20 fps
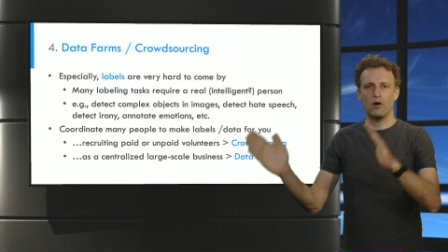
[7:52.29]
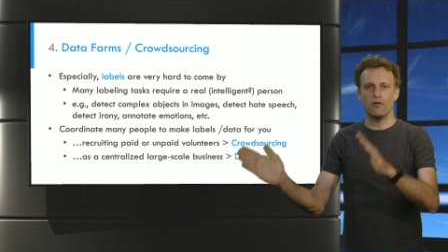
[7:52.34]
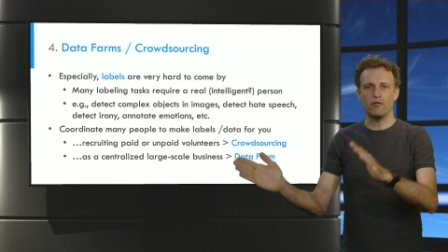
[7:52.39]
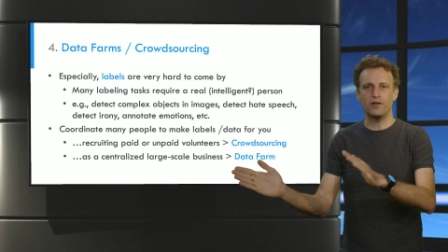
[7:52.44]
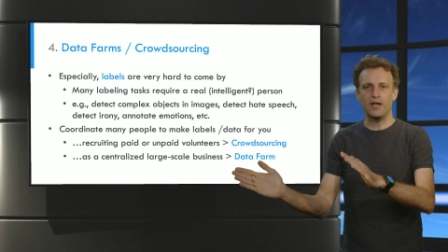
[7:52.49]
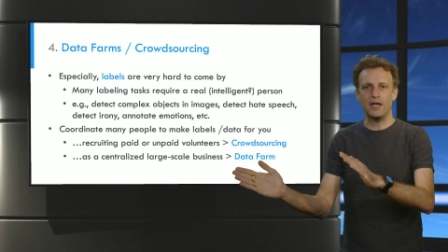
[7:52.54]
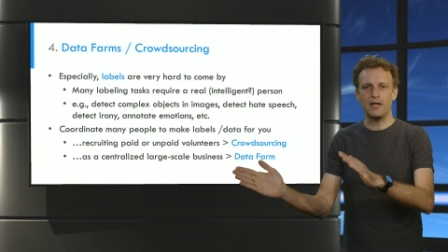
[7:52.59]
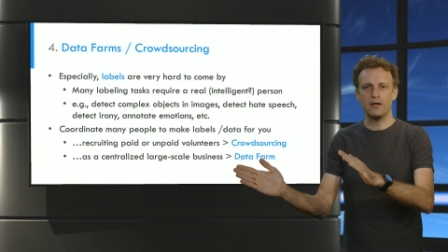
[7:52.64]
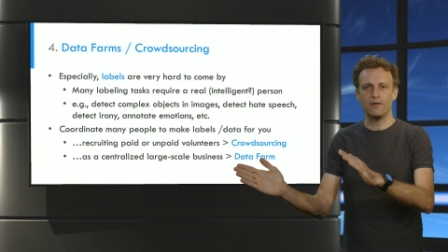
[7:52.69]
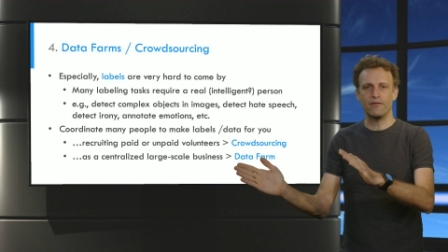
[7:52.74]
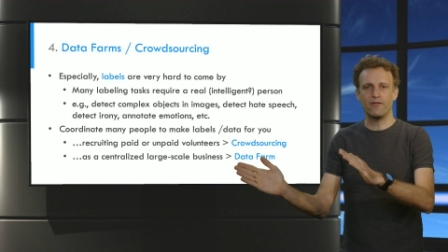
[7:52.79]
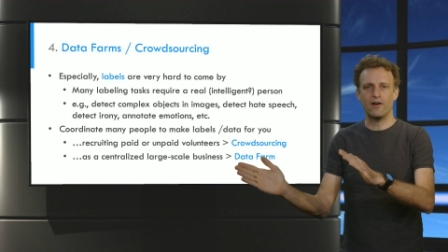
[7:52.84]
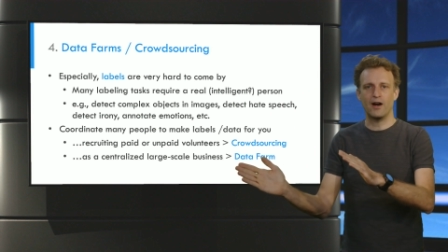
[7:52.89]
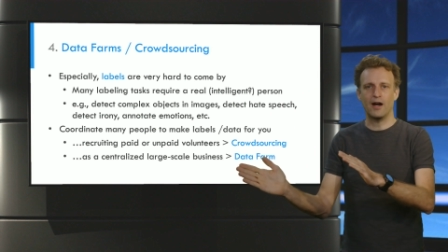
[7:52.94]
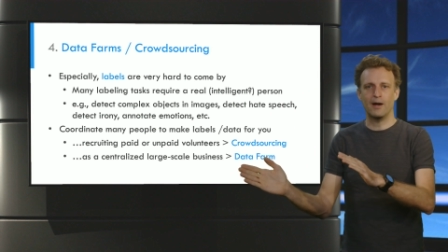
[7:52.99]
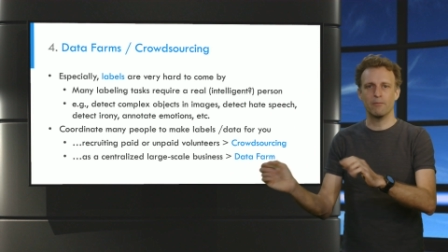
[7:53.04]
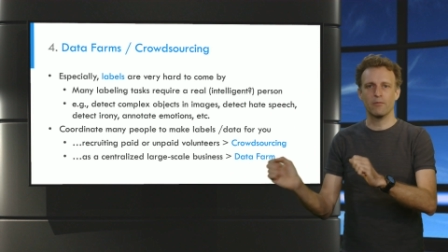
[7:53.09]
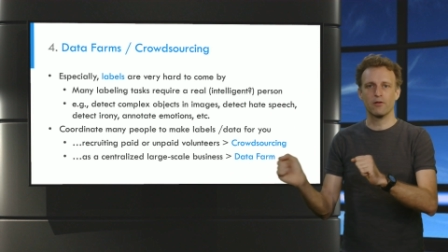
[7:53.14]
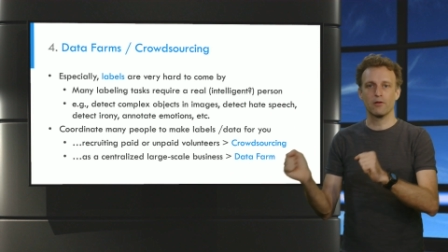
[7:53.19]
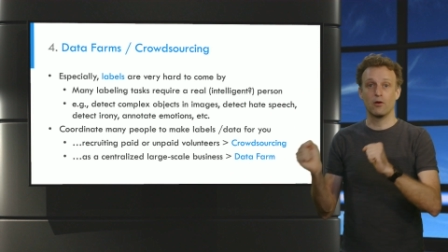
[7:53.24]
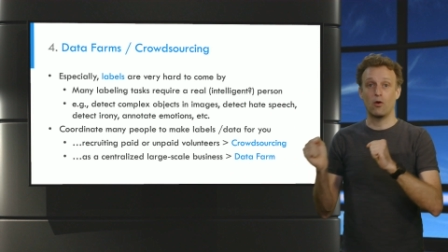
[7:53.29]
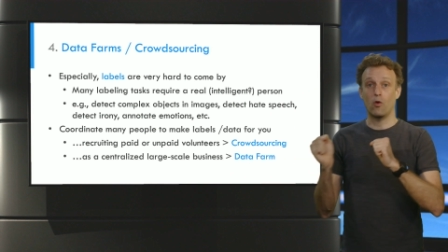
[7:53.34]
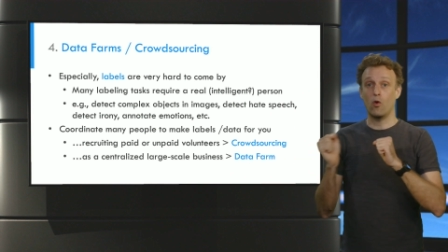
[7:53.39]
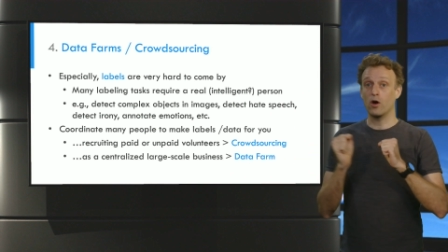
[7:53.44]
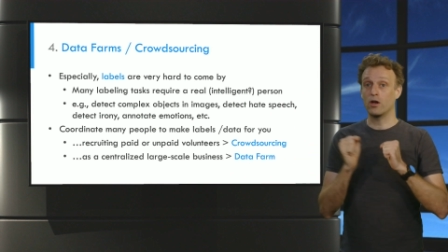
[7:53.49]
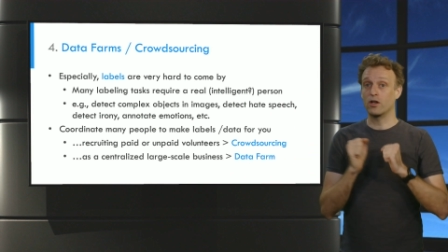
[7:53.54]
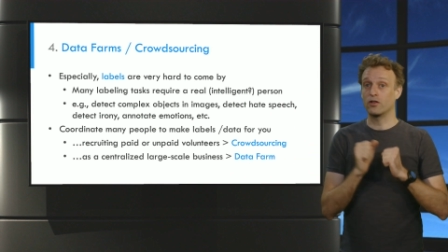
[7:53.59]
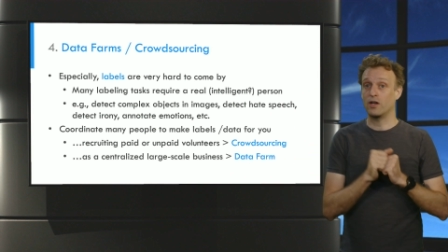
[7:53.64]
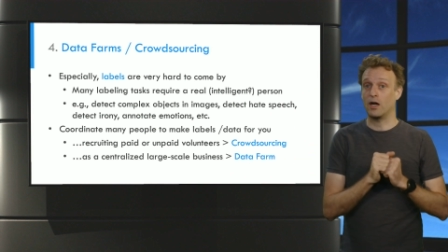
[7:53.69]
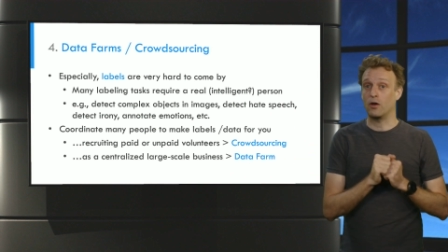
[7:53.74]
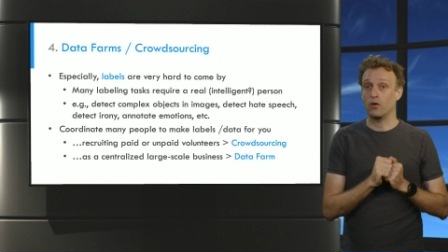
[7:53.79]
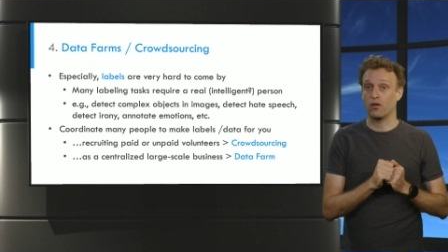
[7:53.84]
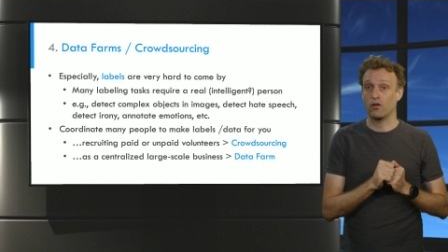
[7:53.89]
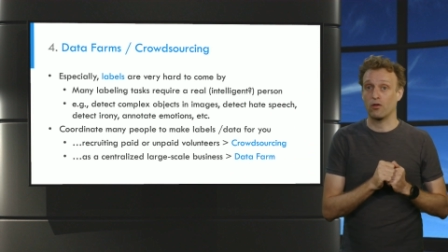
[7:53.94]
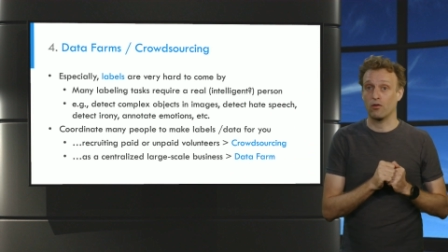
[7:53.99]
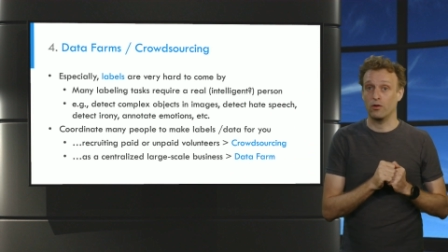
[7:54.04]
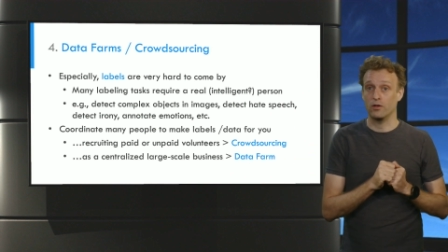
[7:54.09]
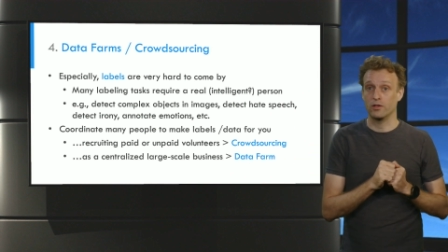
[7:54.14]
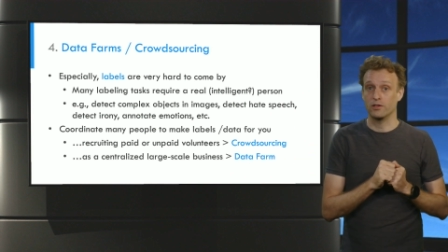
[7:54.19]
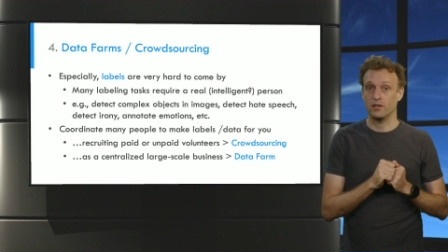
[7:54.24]
of data farms or
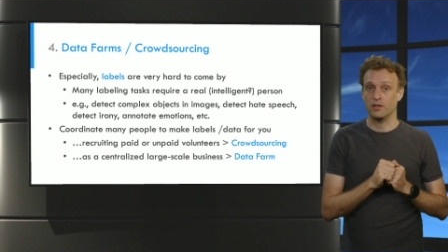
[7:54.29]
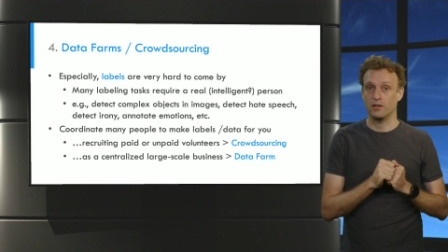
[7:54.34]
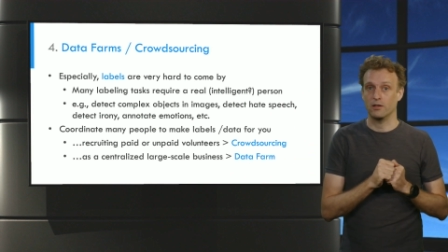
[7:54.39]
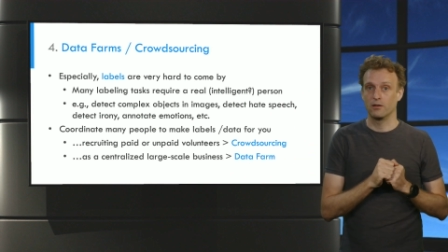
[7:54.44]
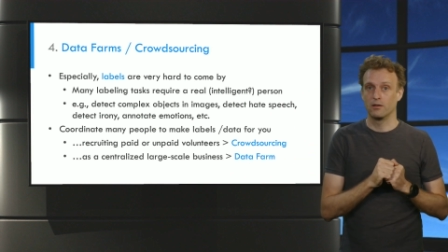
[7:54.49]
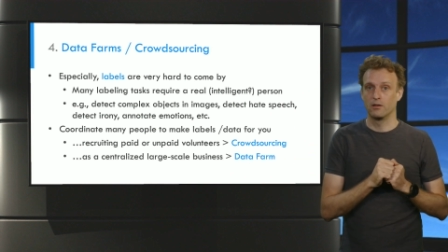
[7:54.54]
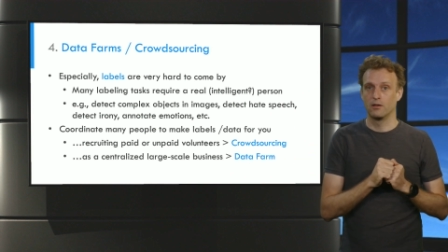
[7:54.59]
crowdsourcing.